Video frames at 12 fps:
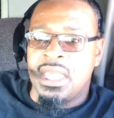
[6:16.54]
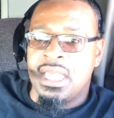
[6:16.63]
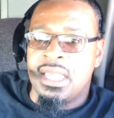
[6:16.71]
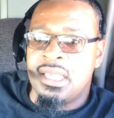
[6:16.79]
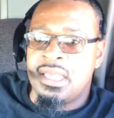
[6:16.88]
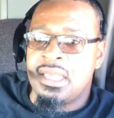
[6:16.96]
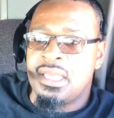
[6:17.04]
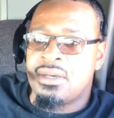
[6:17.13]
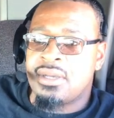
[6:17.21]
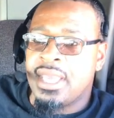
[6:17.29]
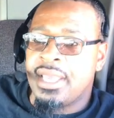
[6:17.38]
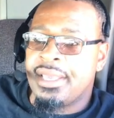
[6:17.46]

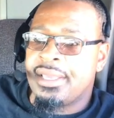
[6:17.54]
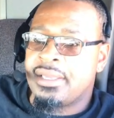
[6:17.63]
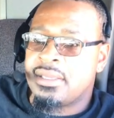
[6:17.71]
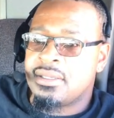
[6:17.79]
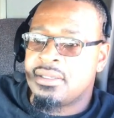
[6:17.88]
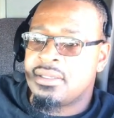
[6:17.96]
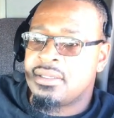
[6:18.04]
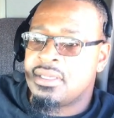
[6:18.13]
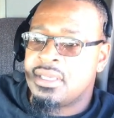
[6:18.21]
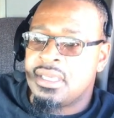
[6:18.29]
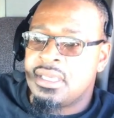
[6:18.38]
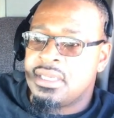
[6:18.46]
Okay.
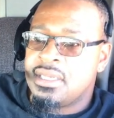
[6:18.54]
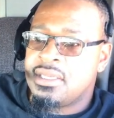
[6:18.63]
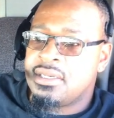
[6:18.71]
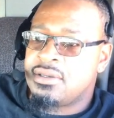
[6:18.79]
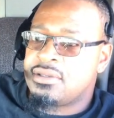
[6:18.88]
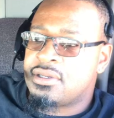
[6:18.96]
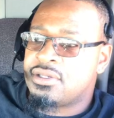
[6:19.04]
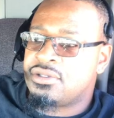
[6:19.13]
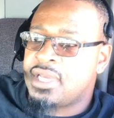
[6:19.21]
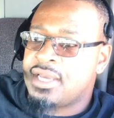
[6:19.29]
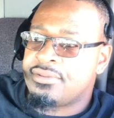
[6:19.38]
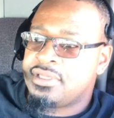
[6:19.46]
Didn't know you could
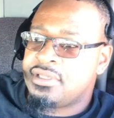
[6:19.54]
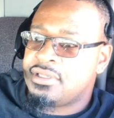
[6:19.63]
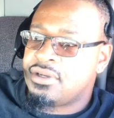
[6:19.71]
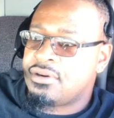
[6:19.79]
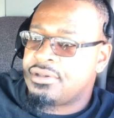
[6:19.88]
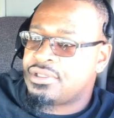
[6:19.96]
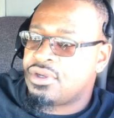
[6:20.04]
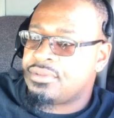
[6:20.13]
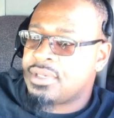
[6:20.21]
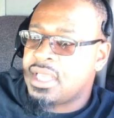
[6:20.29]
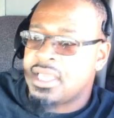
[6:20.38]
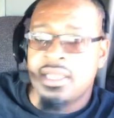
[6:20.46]
drive with your doors
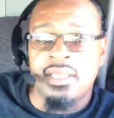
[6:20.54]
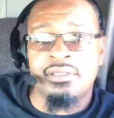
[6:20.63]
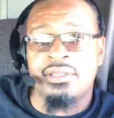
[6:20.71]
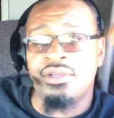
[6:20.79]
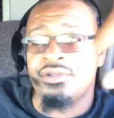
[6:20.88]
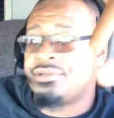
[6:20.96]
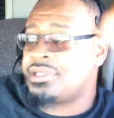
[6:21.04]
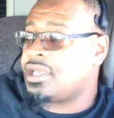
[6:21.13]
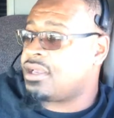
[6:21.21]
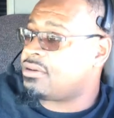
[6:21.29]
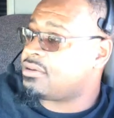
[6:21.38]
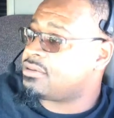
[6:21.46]
open like that. Excuse me,
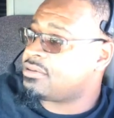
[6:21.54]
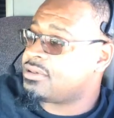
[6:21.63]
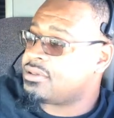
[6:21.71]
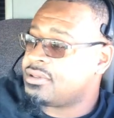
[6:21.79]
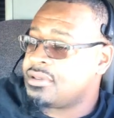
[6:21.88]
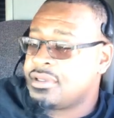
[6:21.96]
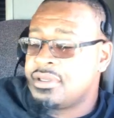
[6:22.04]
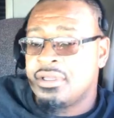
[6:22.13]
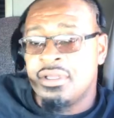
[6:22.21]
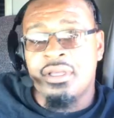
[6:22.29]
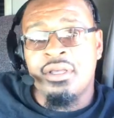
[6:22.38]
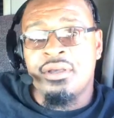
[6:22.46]
y'all.
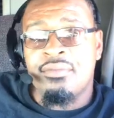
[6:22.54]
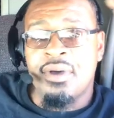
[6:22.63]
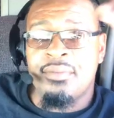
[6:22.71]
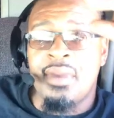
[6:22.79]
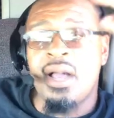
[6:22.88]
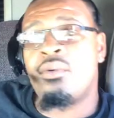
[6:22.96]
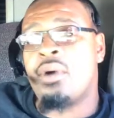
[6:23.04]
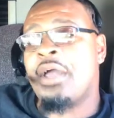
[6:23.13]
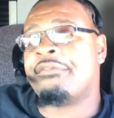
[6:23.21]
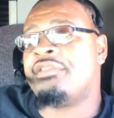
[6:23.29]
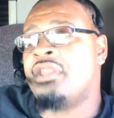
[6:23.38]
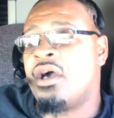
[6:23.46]
But my
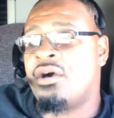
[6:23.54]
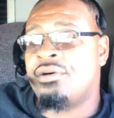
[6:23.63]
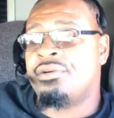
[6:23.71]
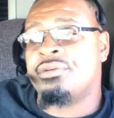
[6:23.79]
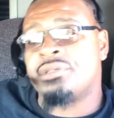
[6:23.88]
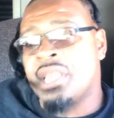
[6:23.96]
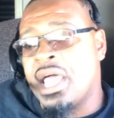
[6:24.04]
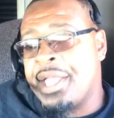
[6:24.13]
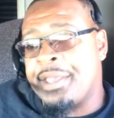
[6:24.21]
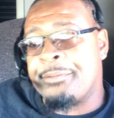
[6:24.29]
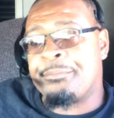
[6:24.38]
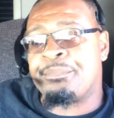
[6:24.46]
wife knows,
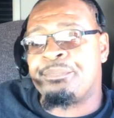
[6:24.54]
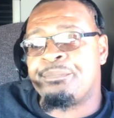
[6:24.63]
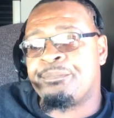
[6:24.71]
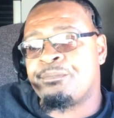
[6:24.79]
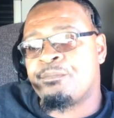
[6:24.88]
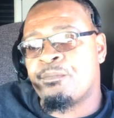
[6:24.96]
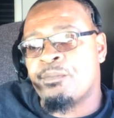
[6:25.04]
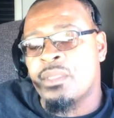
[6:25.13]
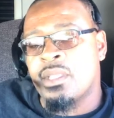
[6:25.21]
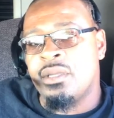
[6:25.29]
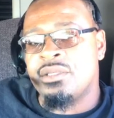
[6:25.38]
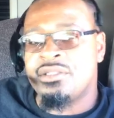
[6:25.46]
like,
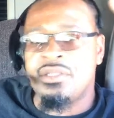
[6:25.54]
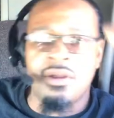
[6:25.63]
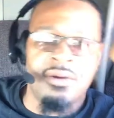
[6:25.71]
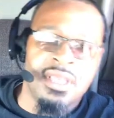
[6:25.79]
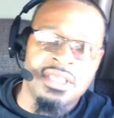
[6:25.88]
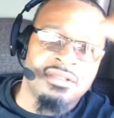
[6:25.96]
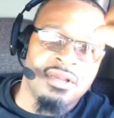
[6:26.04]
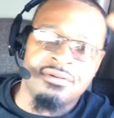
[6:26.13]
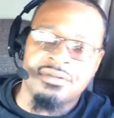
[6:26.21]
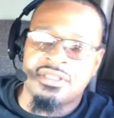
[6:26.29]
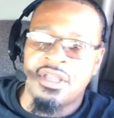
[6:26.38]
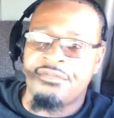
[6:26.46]

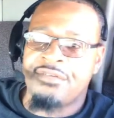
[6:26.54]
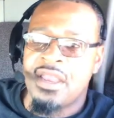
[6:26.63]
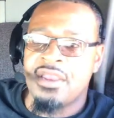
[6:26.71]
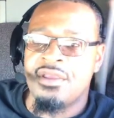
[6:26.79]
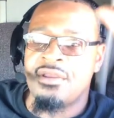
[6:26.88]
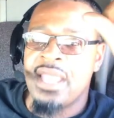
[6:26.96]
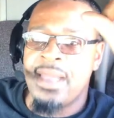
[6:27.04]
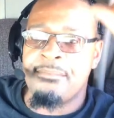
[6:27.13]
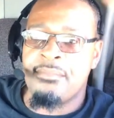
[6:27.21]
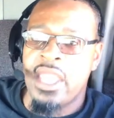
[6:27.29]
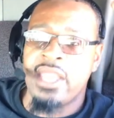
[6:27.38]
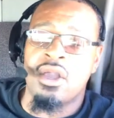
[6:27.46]
certain stuff out here that
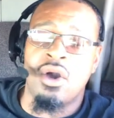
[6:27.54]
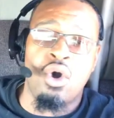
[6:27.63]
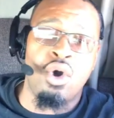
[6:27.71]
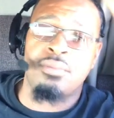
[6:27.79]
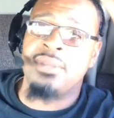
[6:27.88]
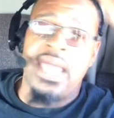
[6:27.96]
may go on